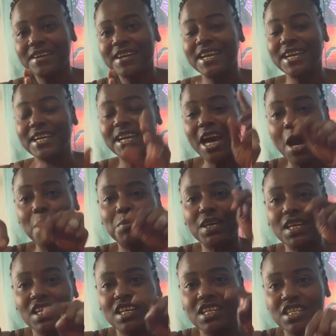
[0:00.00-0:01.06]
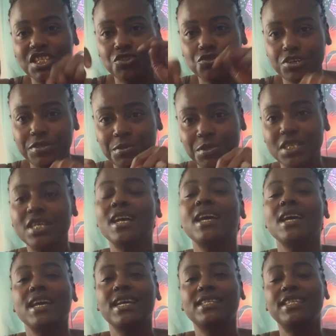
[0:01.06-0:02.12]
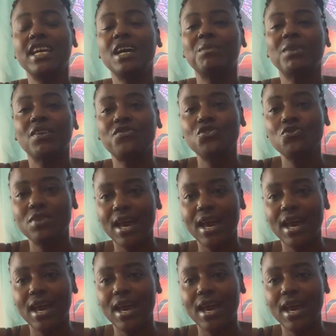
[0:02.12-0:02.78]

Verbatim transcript: and comment in the description and tell me if you